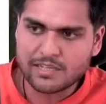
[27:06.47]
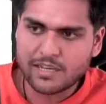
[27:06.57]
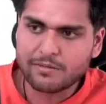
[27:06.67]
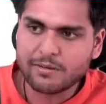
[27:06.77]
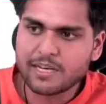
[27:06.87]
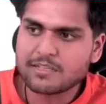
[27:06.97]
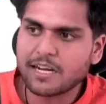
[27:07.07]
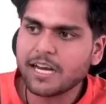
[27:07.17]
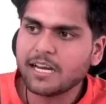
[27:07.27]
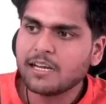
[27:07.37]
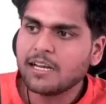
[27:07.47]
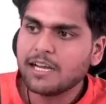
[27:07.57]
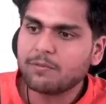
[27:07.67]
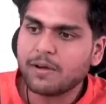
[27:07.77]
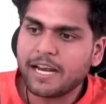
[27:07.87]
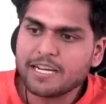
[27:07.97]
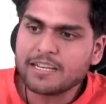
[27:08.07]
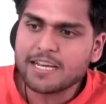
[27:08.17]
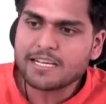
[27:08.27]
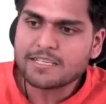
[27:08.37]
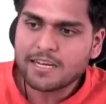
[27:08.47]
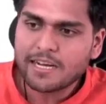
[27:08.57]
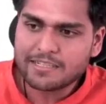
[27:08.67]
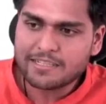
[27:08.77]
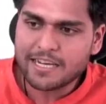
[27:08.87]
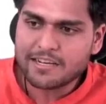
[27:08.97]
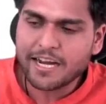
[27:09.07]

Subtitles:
is running. If I hit this, it says reading